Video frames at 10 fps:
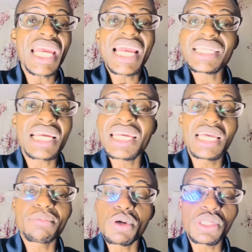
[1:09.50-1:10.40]
enter
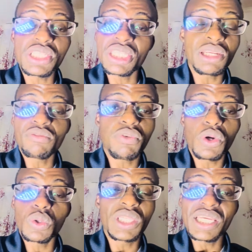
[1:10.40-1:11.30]
Canaan because he didn't
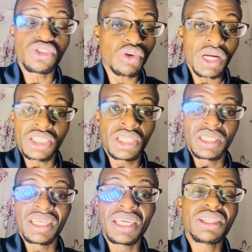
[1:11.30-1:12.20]
follow the
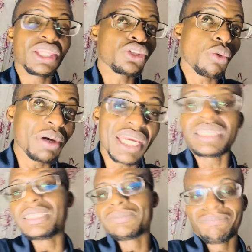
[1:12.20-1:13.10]
instruction. He
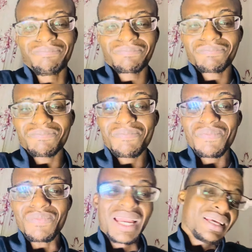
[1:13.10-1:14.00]
disobeyed.
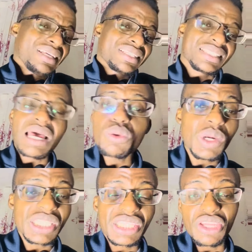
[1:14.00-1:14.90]
Saul
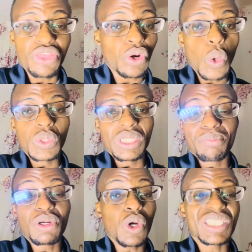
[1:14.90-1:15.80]
was dethroned
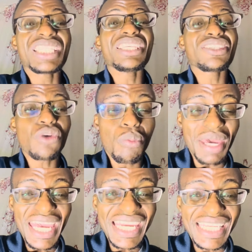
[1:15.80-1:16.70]
because he
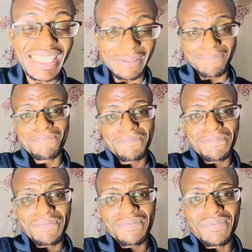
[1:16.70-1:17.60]
disobeyed.
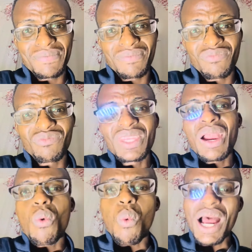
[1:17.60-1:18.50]

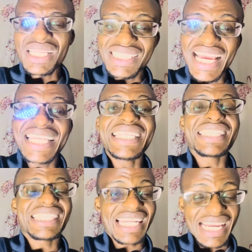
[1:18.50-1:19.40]
Once an
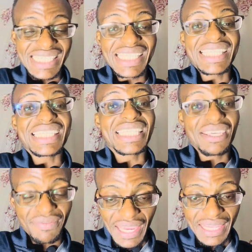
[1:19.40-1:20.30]
instruction is
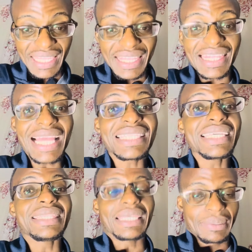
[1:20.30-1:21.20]
given, that's
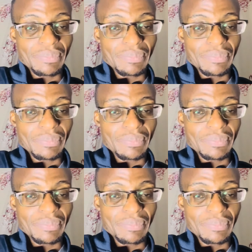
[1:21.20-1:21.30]
it.